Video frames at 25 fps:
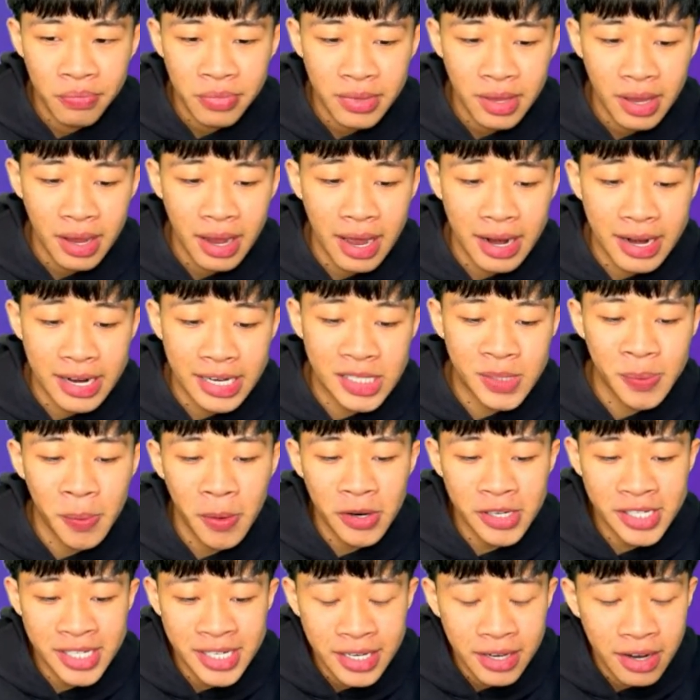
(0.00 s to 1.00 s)
And then
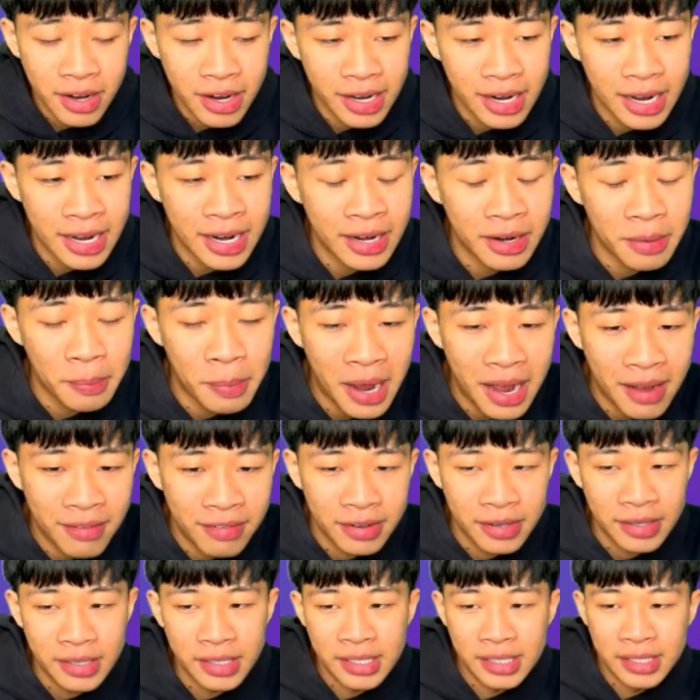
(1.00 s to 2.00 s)
Spurs and United ended up
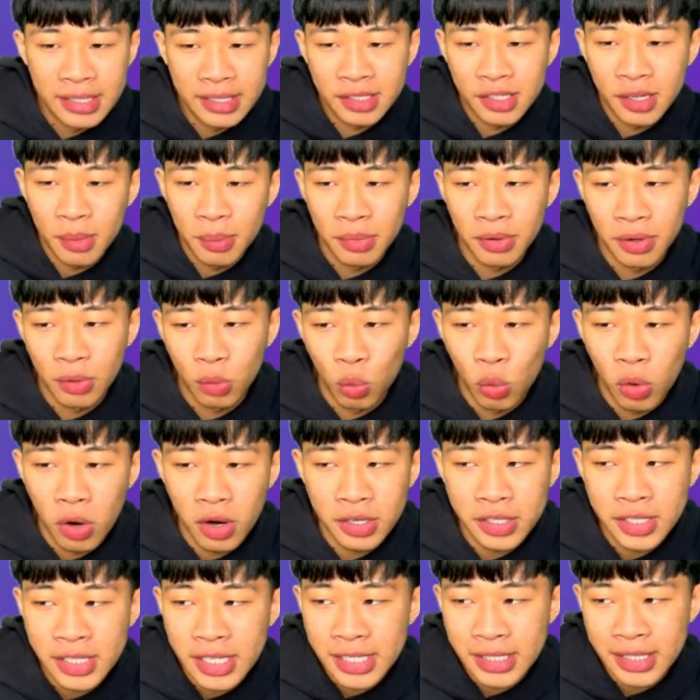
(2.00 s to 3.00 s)
having some of the
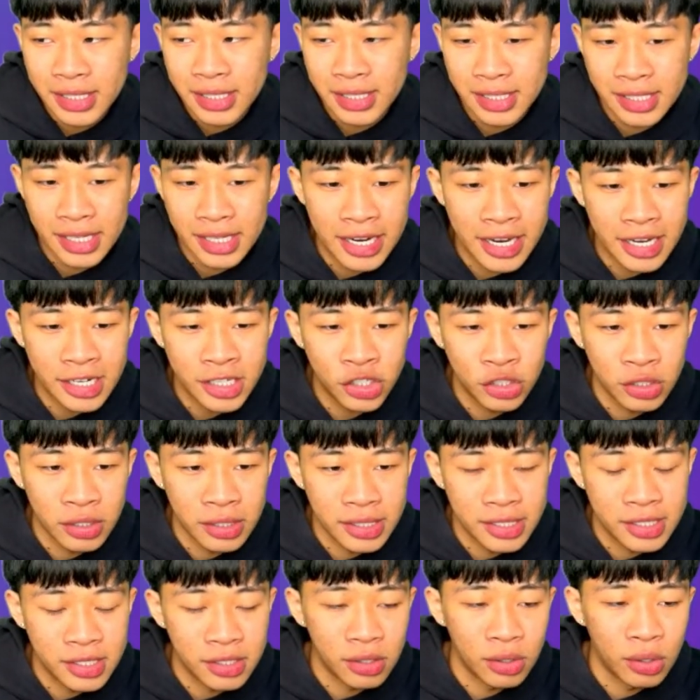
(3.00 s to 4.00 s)
worst seasons in history.
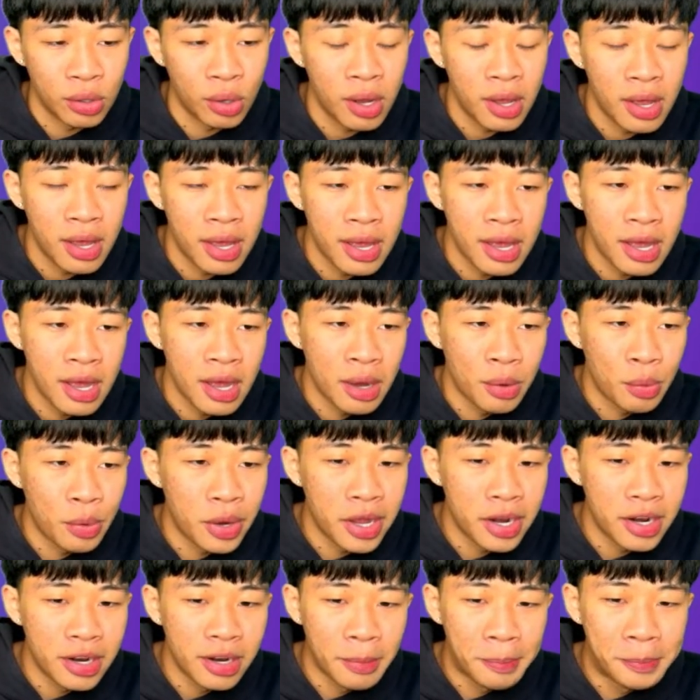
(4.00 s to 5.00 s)
So we
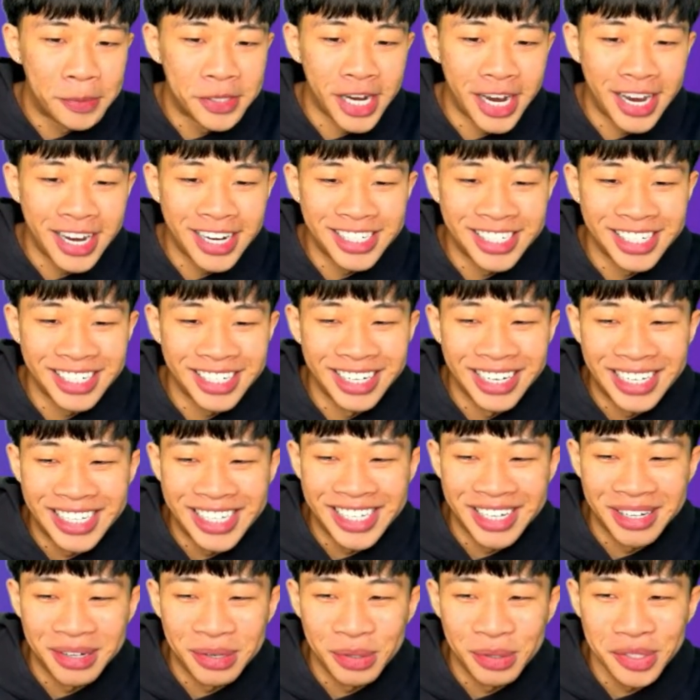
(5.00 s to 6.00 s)
ended up changing it
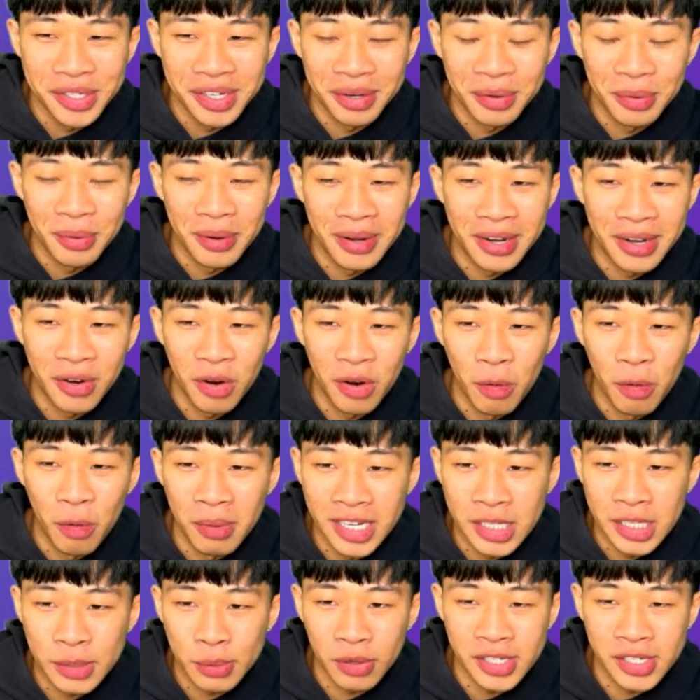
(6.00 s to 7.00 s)
to who's going to win the Europa League,
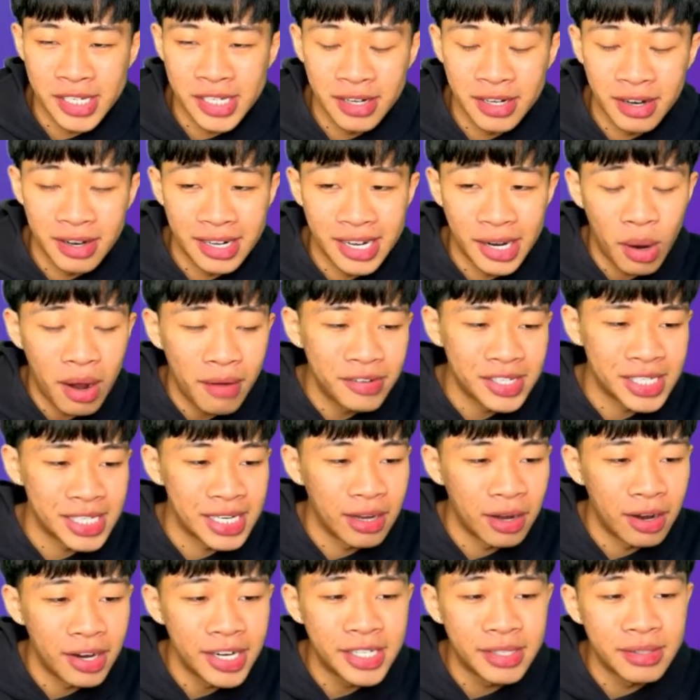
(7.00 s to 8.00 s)
Spurs United. Now, obviously,
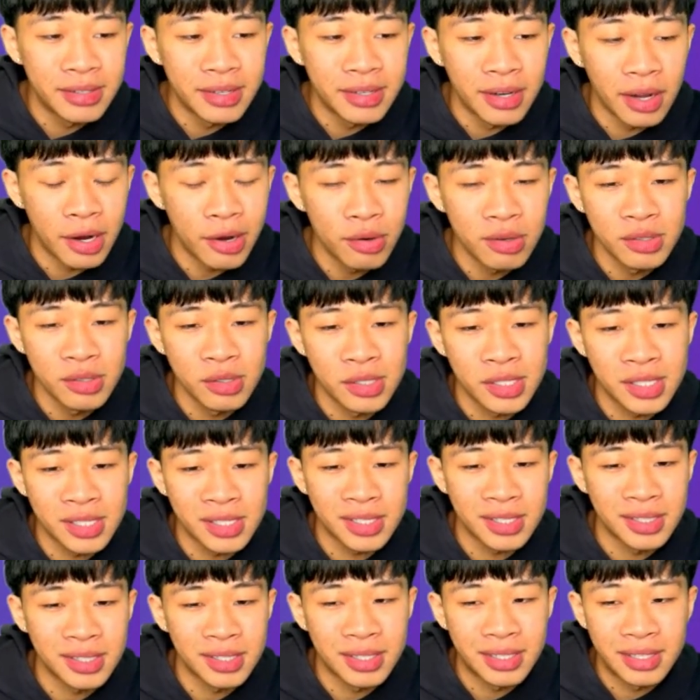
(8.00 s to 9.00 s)
I was
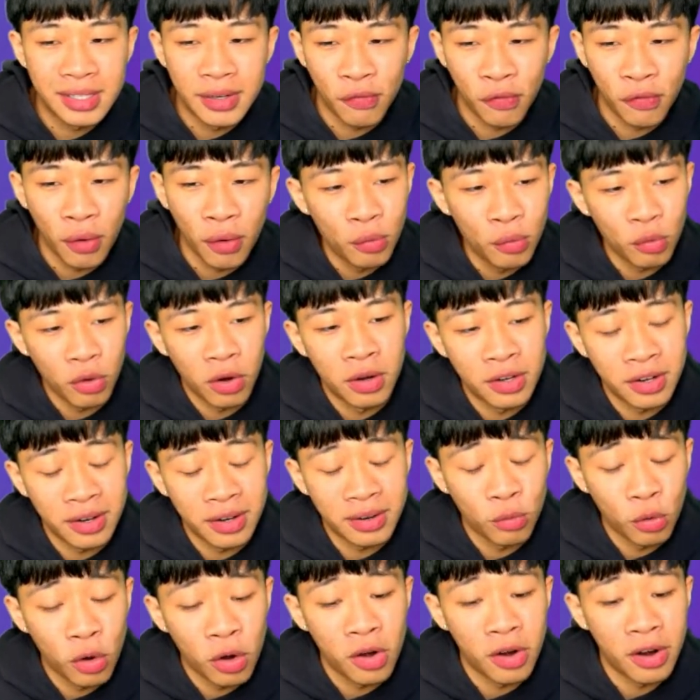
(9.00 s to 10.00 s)
the front
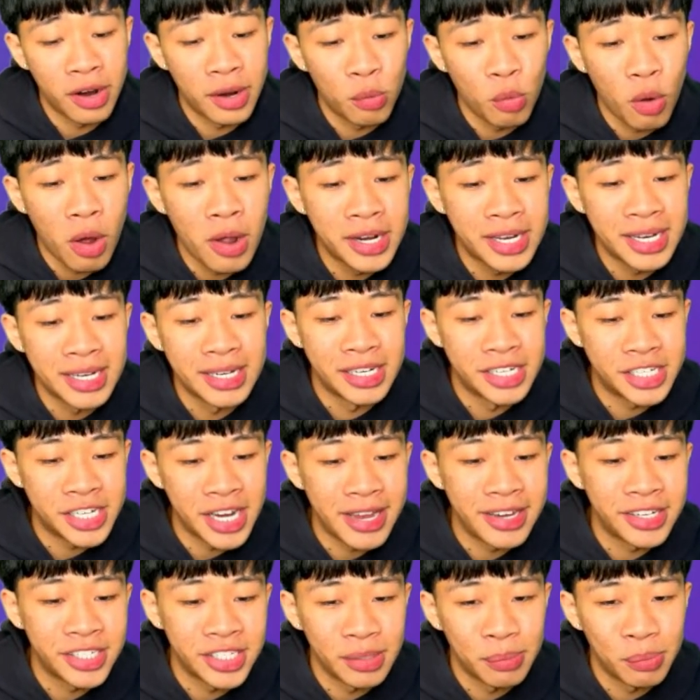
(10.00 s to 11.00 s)
runner in wanting to
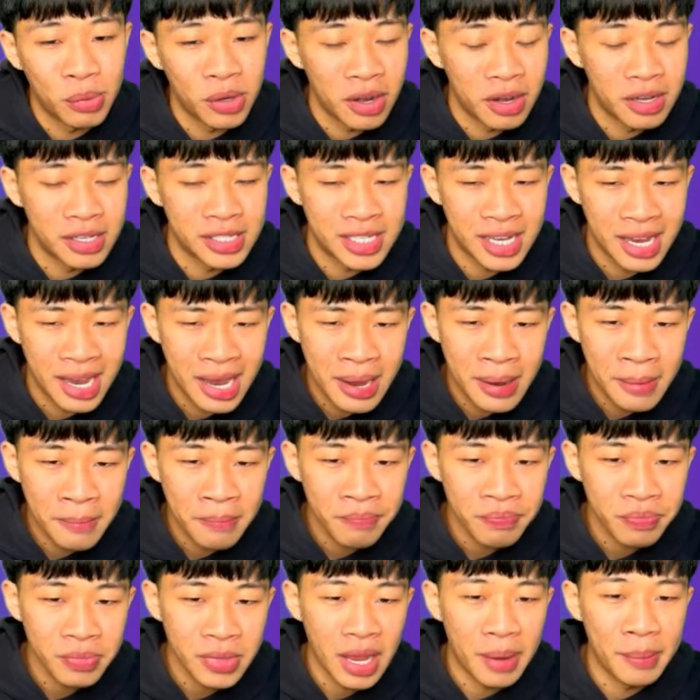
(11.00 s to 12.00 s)
change it because,
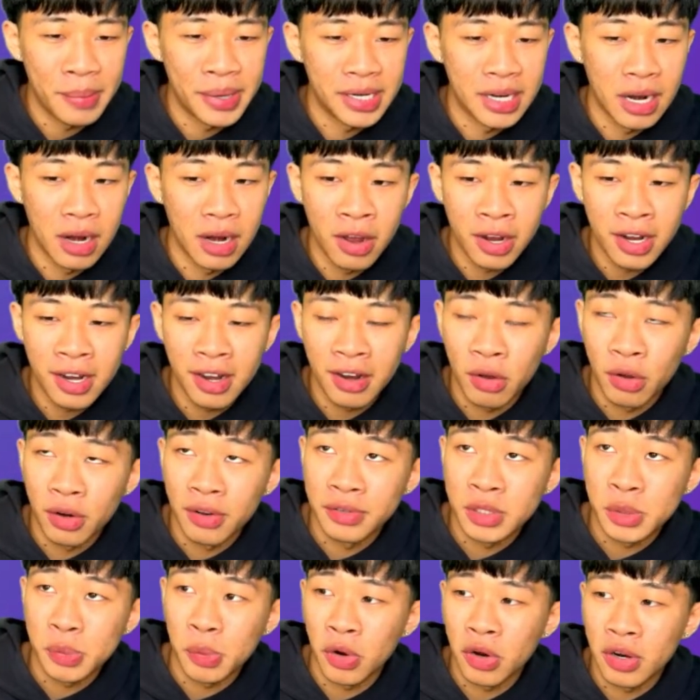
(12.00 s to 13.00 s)
I mean, the likelihood of
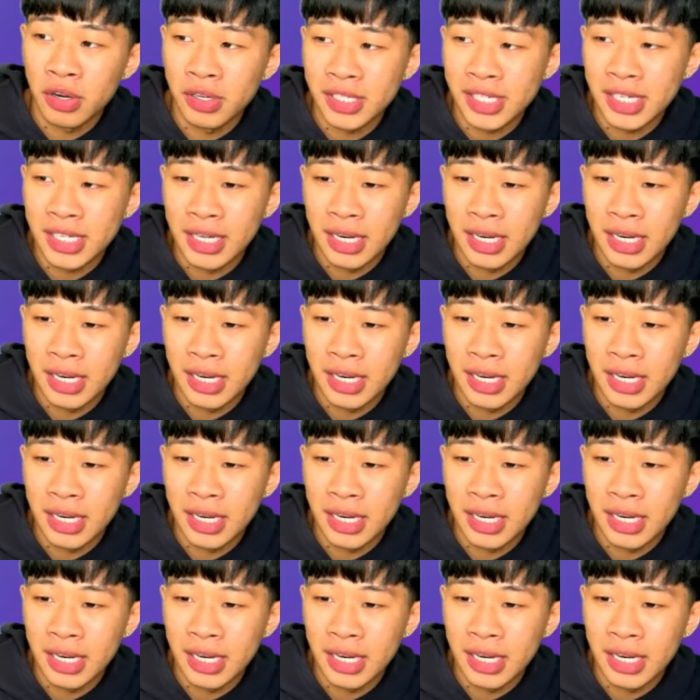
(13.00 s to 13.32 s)
Spurs in